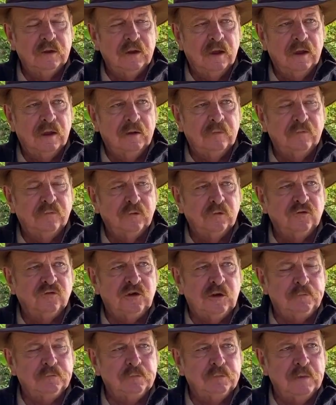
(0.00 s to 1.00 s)
for
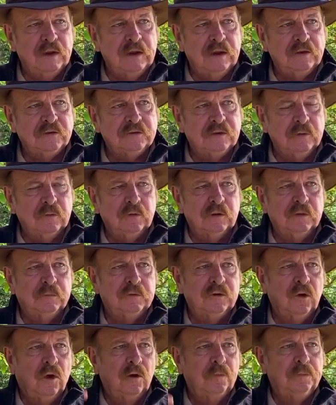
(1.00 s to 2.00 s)
ship masts. They were the
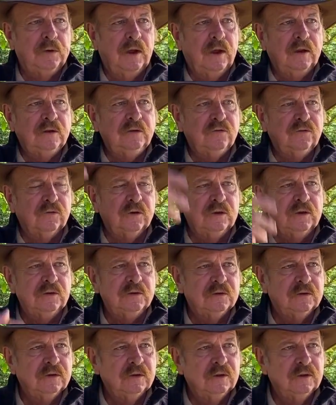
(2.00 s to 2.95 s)
tall pine trees.